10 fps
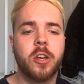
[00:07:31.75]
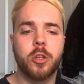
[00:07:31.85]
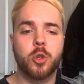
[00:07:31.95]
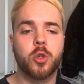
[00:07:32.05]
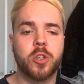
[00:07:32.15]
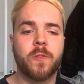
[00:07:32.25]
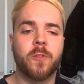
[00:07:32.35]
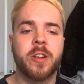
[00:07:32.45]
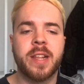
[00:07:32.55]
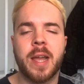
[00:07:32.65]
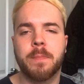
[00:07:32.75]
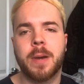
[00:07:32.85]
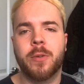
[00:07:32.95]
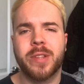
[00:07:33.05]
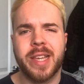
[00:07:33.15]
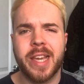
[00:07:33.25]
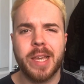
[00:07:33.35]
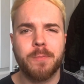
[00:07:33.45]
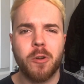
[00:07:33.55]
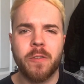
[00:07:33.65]
just for a
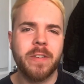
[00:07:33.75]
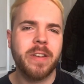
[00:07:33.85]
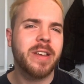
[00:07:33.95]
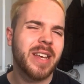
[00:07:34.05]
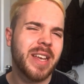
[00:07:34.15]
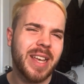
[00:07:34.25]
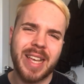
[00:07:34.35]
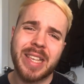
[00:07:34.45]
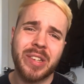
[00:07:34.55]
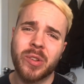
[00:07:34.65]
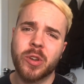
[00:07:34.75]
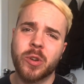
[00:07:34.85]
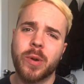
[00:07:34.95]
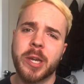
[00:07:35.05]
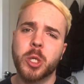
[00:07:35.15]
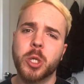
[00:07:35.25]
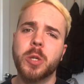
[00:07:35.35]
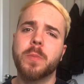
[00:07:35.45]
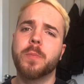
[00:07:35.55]
£9.80 profit is another question.